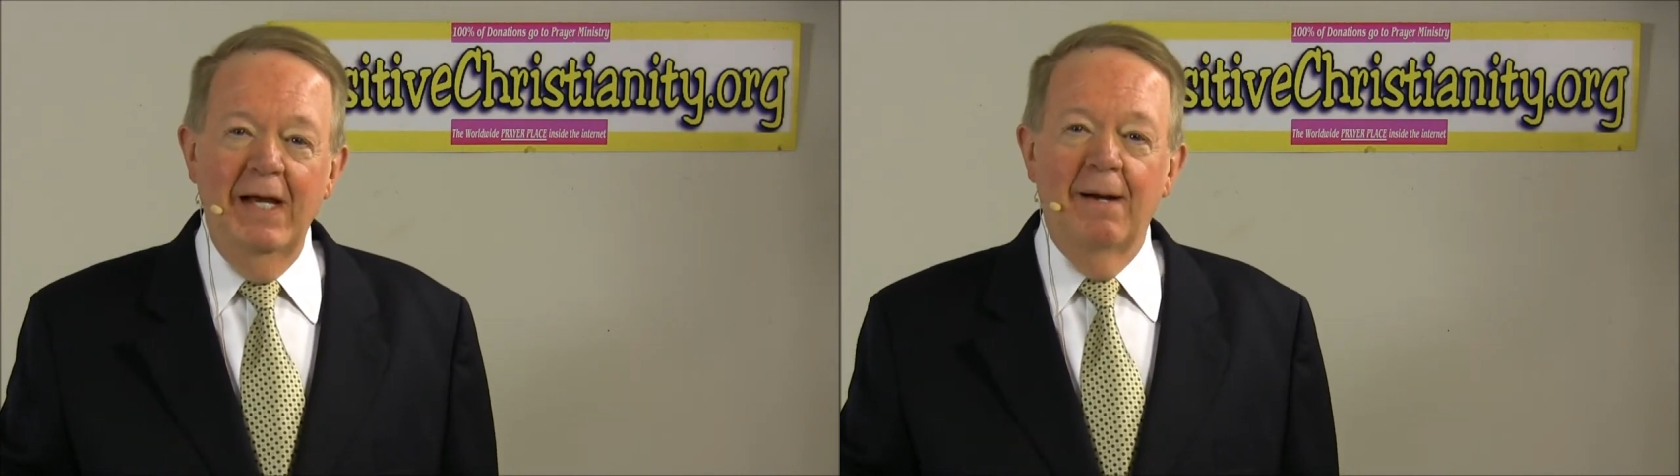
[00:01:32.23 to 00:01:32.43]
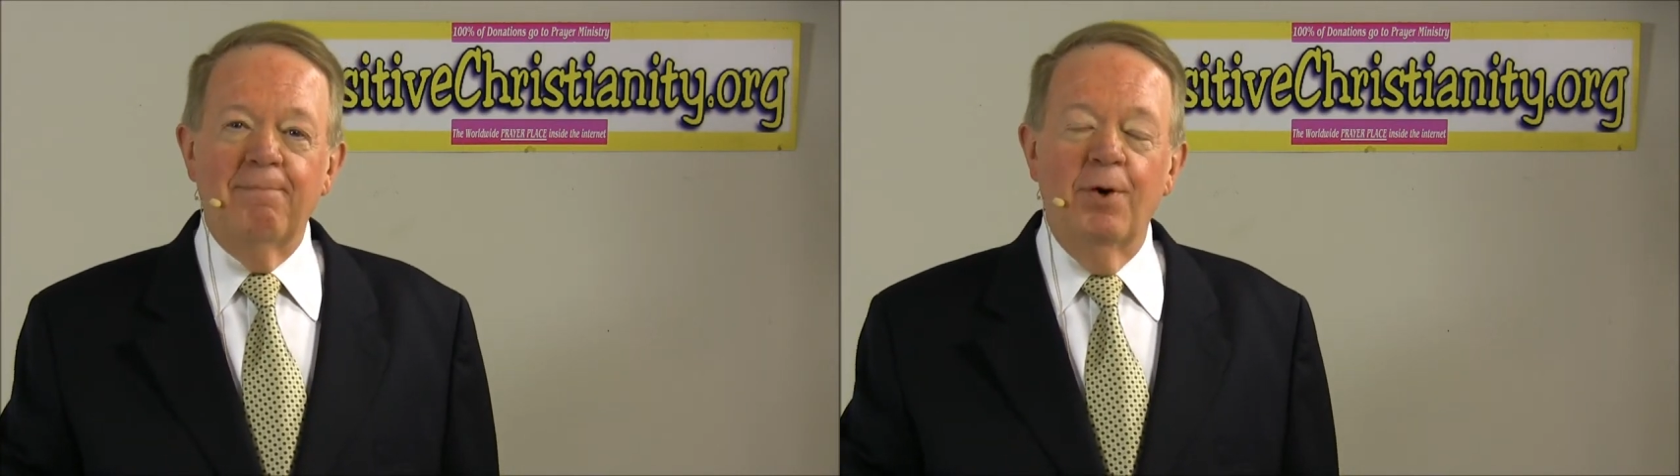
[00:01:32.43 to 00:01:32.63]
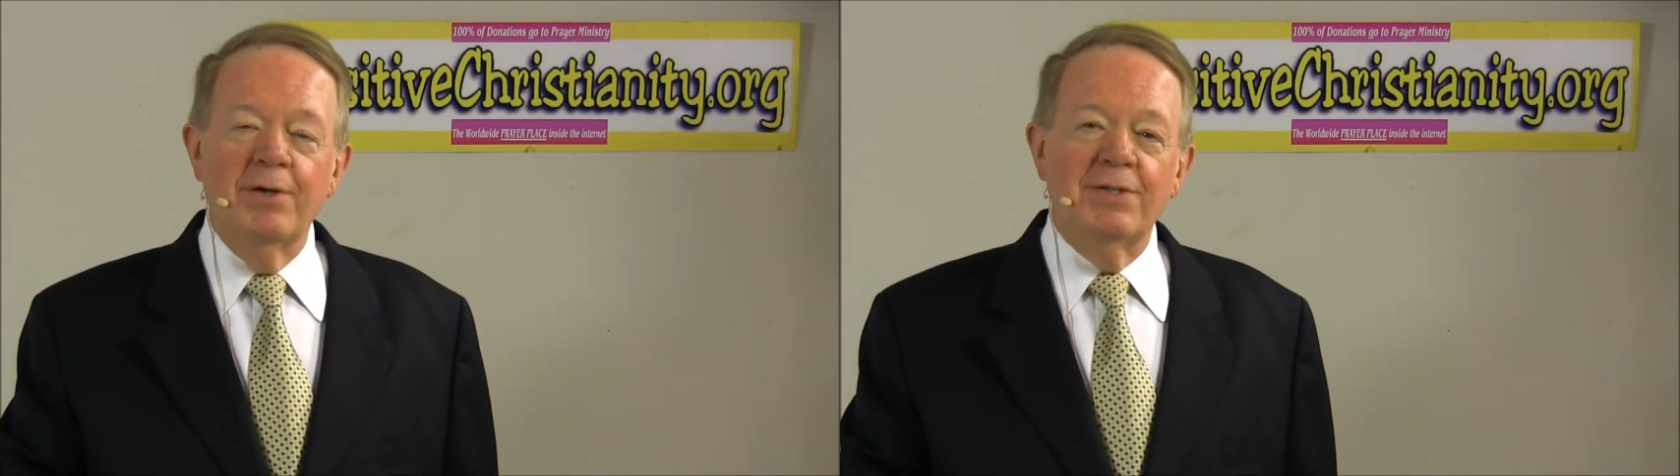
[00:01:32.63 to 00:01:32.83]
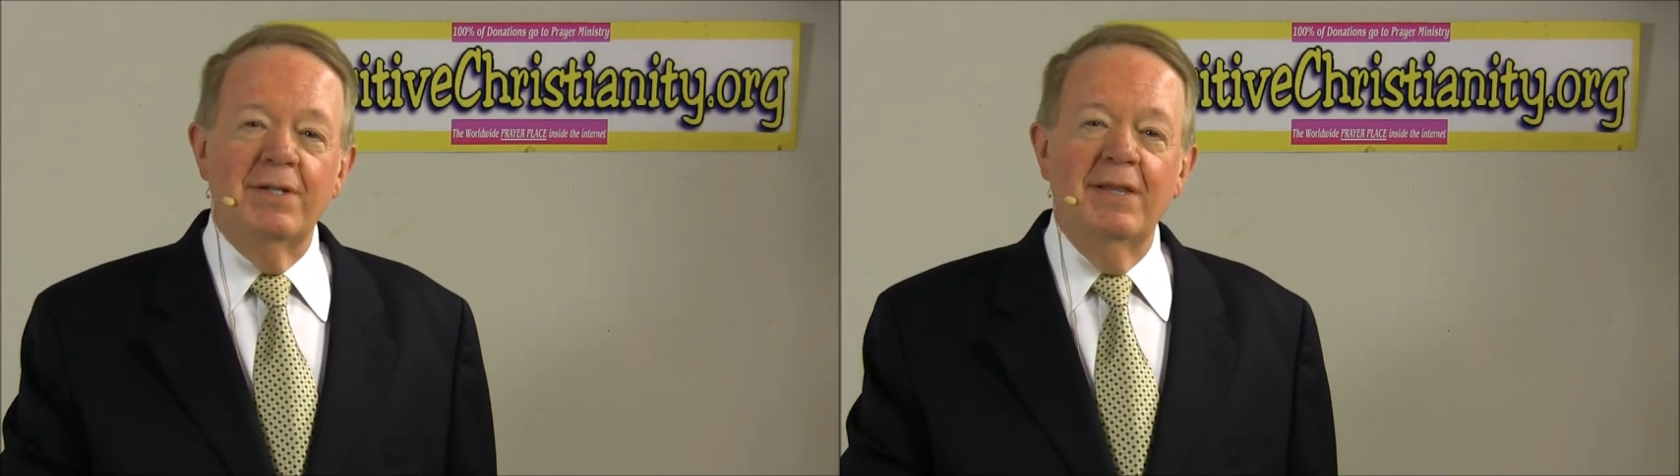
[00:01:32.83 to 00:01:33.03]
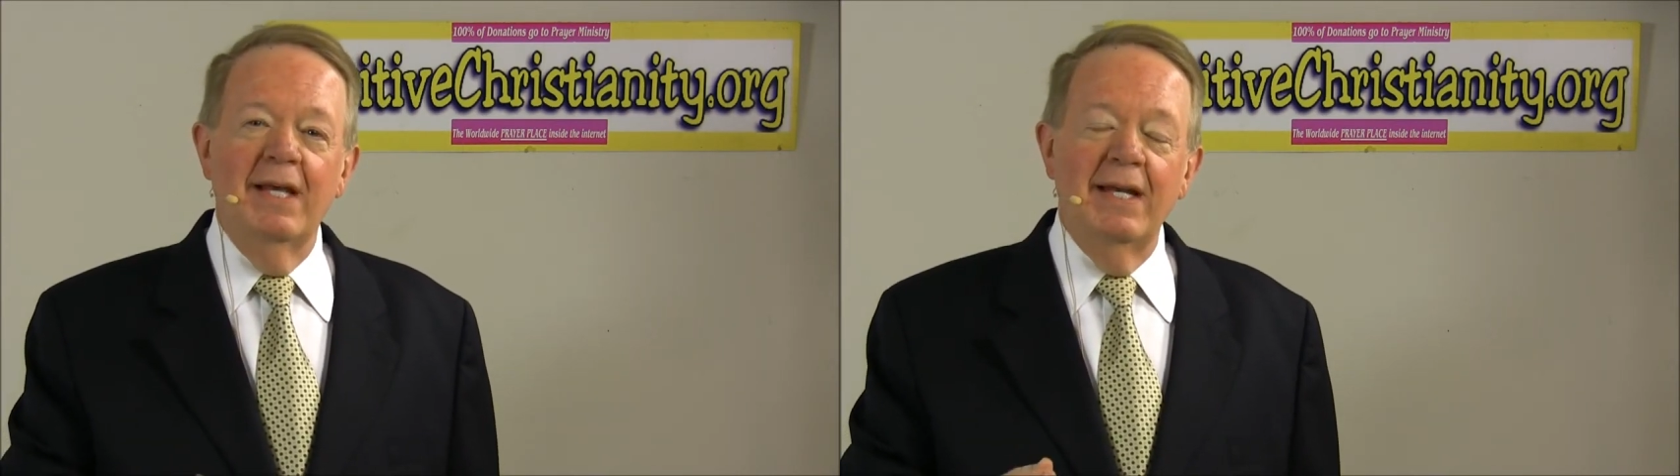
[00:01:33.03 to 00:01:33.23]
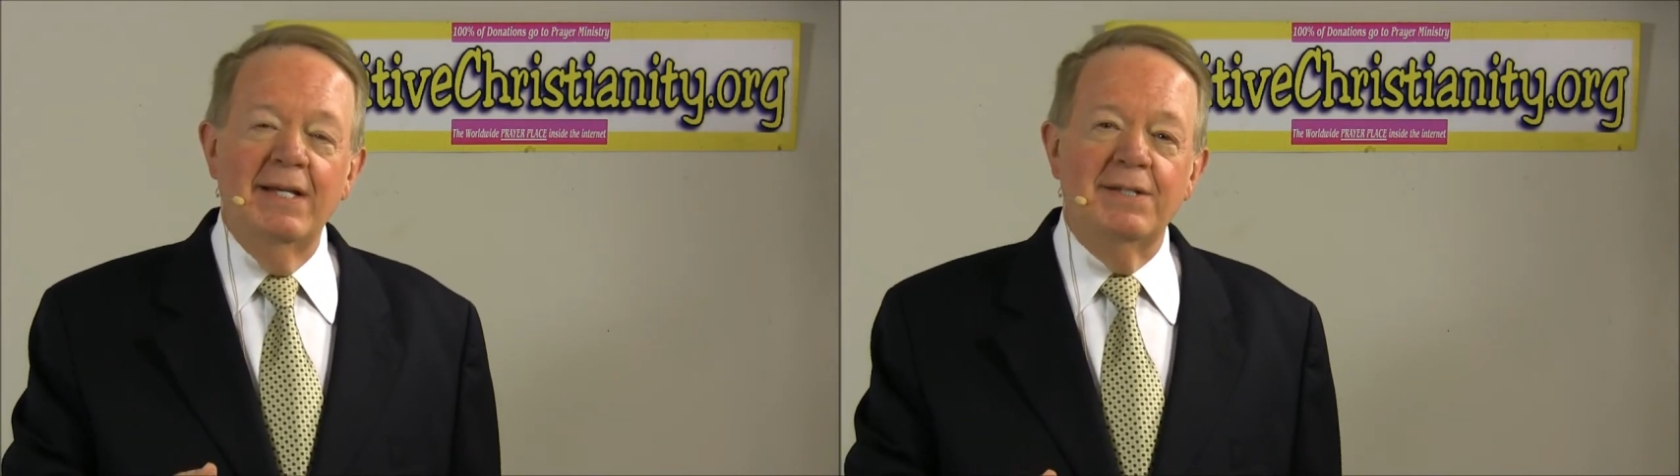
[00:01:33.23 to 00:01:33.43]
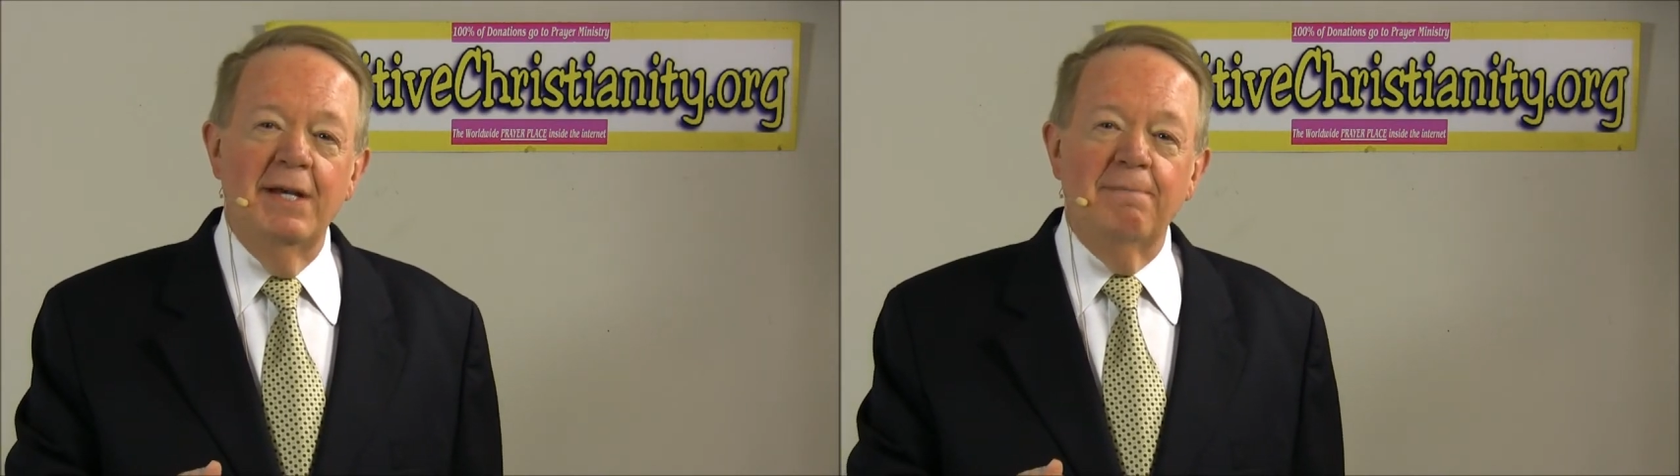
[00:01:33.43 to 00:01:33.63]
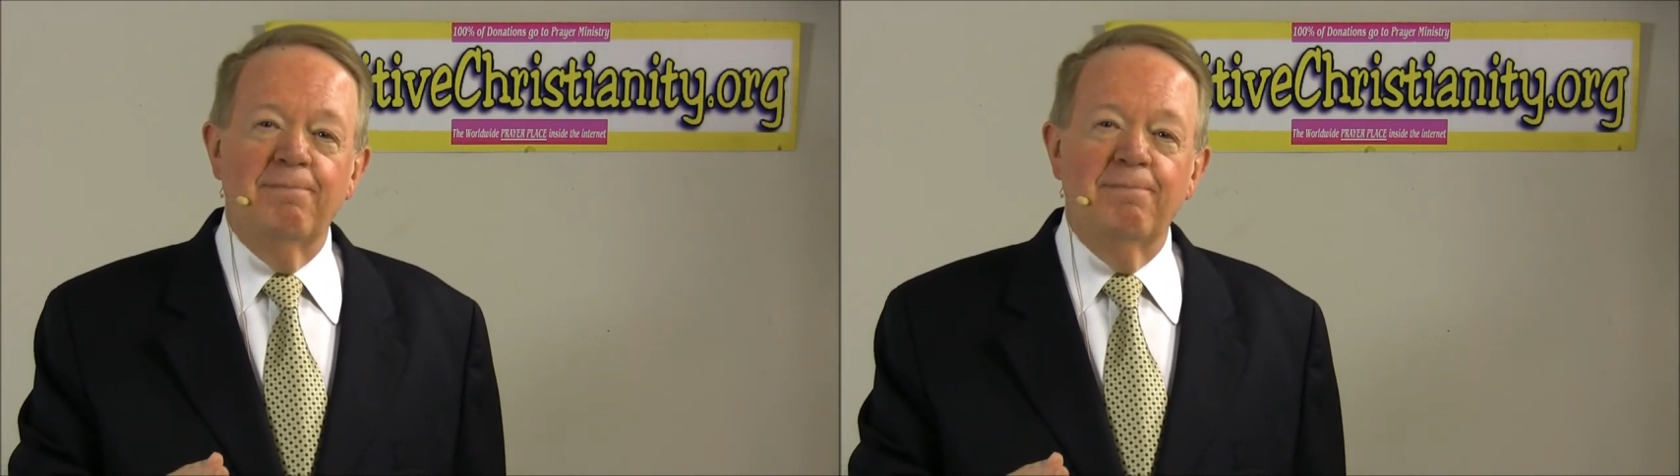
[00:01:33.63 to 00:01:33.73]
A person that is in